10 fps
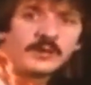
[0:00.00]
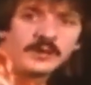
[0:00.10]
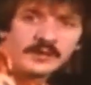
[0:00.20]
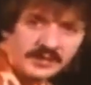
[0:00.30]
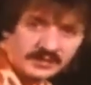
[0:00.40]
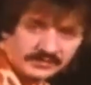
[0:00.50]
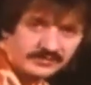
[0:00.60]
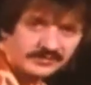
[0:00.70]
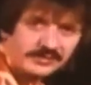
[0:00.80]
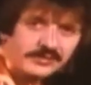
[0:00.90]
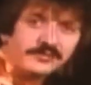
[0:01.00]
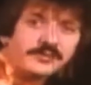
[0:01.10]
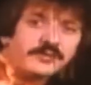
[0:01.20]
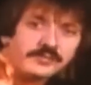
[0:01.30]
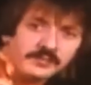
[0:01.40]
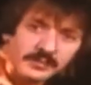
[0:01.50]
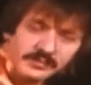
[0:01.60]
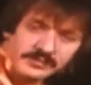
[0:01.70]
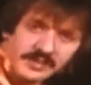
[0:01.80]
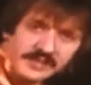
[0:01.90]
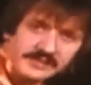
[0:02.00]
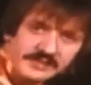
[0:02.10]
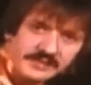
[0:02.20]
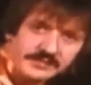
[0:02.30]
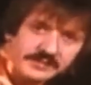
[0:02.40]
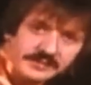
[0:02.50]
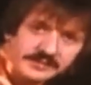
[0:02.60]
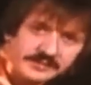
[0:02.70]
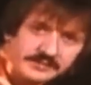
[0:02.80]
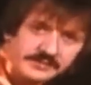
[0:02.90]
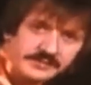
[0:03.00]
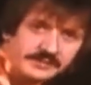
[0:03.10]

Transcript: Well now, you've heard from both sides of the question.